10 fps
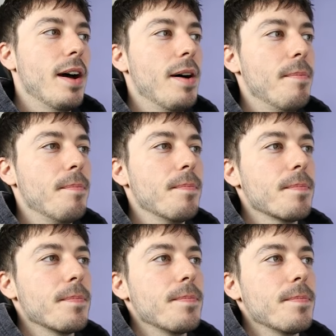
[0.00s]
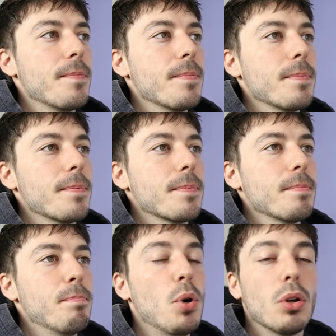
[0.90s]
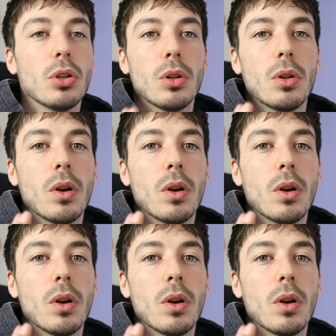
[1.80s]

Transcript: But